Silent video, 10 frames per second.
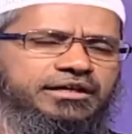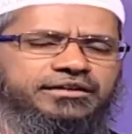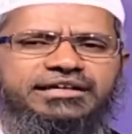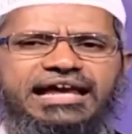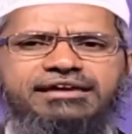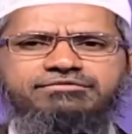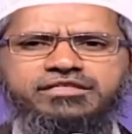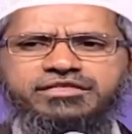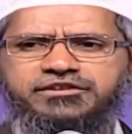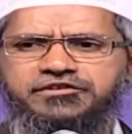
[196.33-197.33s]
The
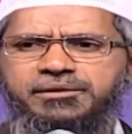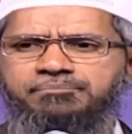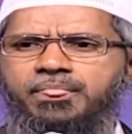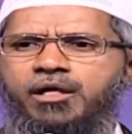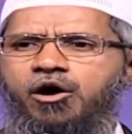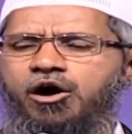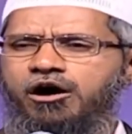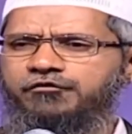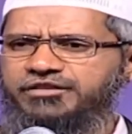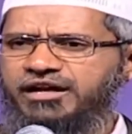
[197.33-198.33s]
digestive system
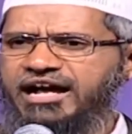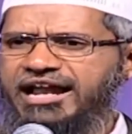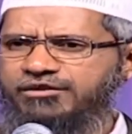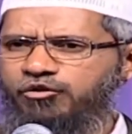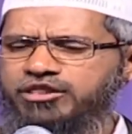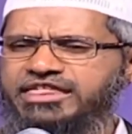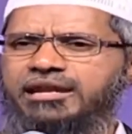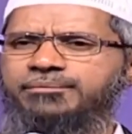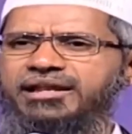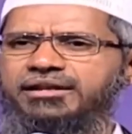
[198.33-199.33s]
of the carnivorous
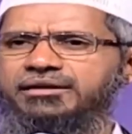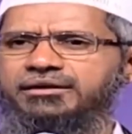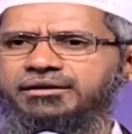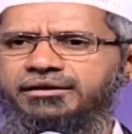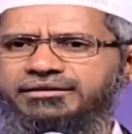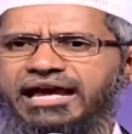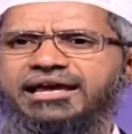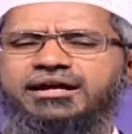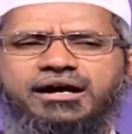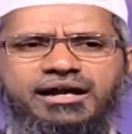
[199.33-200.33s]
animals,
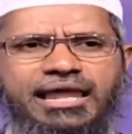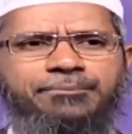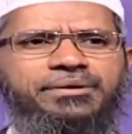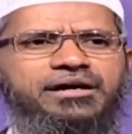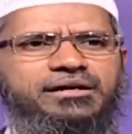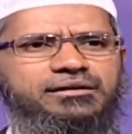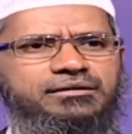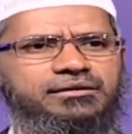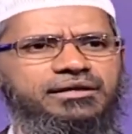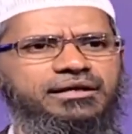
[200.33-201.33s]
tiger,
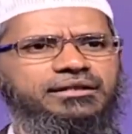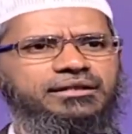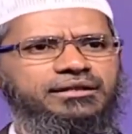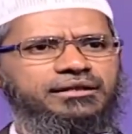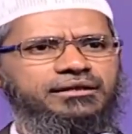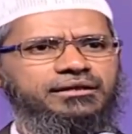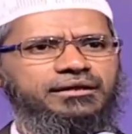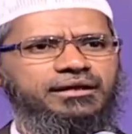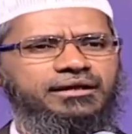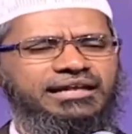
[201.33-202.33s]
leopard,
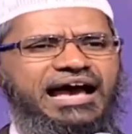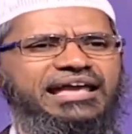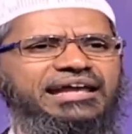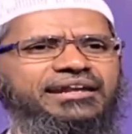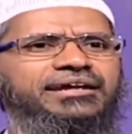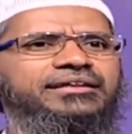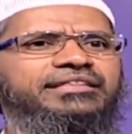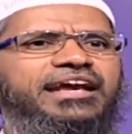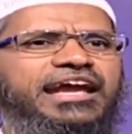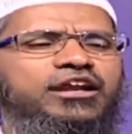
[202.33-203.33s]
lion,
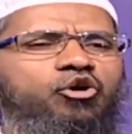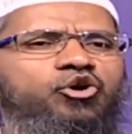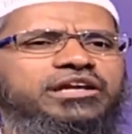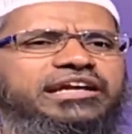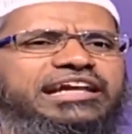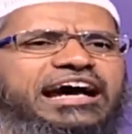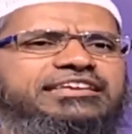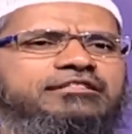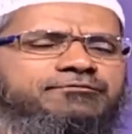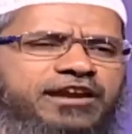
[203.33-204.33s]
they can only
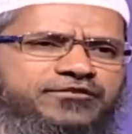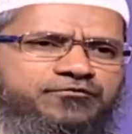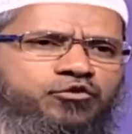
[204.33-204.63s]
digest flesh